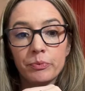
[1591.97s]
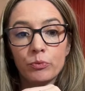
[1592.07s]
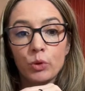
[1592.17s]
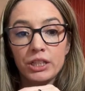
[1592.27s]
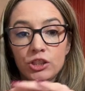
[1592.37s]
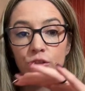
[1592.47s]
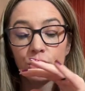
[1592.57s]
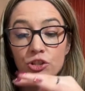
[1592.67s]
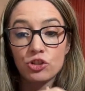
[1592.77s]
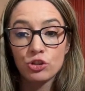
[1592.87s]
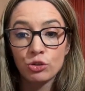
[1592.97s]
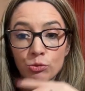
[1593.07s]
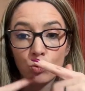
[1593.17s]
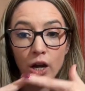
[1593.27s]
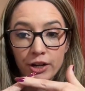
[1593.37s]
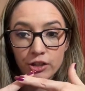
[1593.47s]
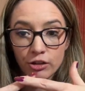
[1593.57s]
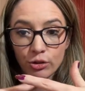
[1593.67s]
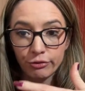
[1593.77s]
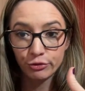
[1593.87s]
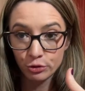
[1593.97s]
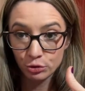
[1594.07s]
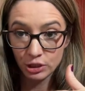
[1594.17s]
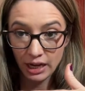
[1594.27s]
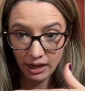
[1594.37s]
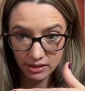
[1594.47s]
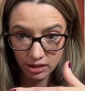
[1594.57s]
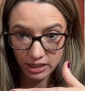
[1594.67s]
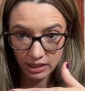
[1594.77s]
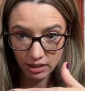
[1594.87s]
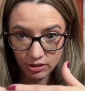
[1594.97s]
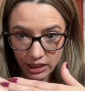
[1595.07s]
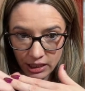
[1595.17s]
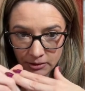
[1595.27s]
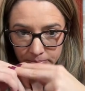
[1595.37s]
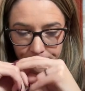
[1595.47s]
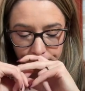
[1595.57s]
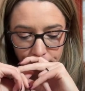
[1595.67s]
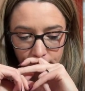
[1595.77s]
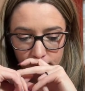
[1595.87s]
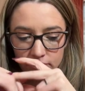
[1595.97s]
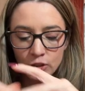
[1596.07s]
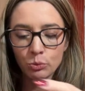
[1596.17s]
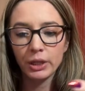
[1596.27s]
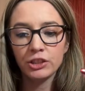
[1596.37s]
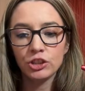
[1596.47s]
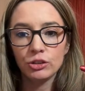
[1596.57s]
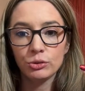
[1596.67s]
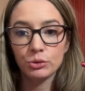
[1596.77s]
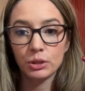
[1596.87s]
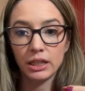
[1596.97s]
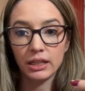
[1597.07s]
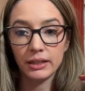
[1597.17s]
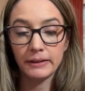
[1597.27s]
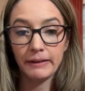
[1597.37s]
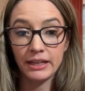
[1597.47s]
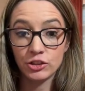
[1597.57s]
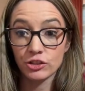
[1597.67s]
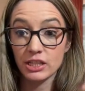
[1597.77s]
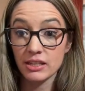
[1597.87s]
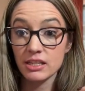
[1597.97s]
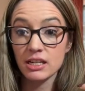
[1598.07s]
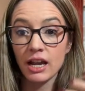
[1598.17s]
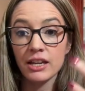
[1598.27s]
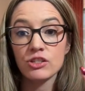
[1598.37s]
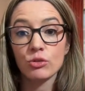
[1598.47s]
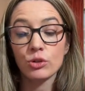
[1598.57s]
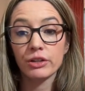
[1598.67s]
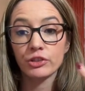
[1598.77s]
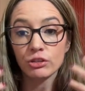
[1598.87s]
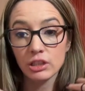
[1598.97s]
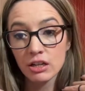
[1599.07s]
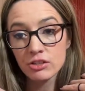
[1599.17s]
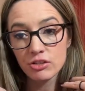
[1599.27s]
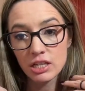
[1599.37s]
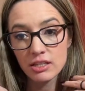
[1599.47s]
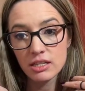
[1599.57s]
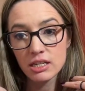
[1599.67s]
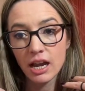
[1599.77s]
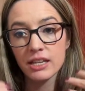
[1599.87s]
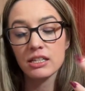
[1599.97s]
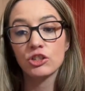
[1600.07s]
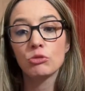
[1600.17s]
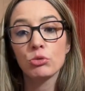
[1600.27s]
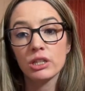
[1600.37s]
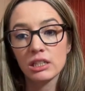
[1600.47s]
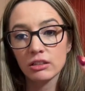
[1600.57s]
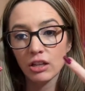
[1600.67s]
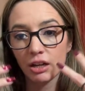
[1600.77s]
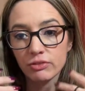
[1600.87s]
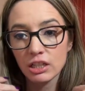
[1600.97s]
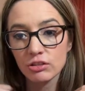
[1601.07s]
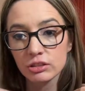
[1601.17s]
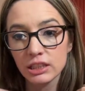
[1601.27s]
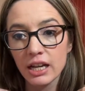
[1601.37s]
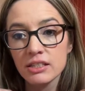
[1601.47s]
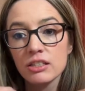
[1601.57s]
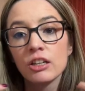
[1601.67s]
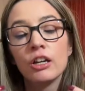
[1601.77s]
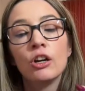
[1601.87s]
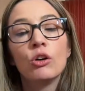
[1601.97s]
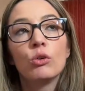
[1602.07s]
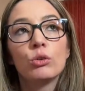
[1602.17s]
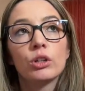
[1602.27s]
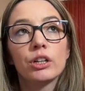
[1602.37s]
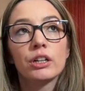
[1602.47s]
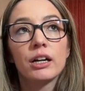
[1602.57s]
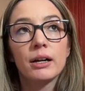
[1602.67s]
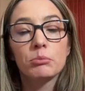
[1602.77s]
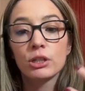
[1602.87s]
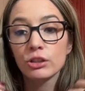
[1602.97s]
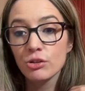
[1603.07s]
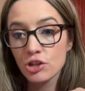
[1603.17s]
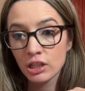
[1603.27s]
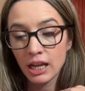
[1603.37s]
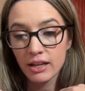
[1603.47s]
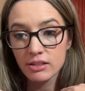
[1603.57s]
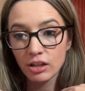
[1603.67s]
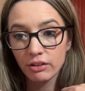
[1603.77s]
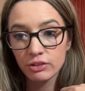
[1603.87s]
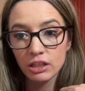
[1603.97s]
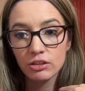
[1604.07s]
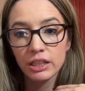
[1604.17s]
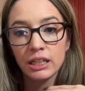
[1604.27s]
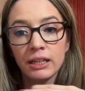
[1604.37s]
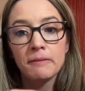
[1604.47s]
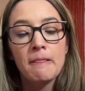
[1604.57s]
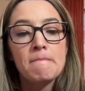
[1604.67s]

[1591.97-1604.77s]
when you consume water or food that has a lot of nickel in it, when you and you're sensitized, or if your lungs are sensitized and you breathe in a lot of nickel dust or pollution that has a lot of nickel in it,